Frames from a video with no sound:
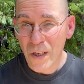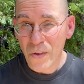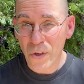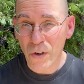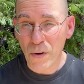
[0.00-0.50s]

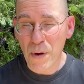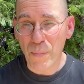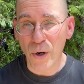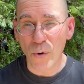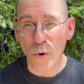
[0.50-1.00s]
So you
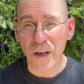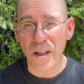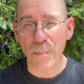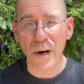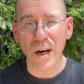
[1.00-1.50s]
remember one of the
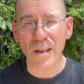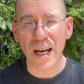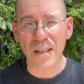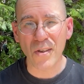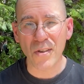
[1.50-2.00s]

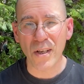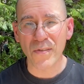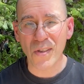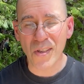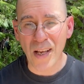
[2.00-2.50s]
paradoxes of
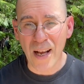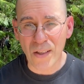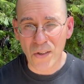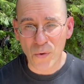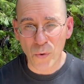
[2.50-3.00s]

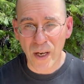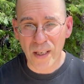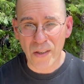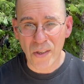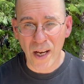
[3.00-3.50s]
sense was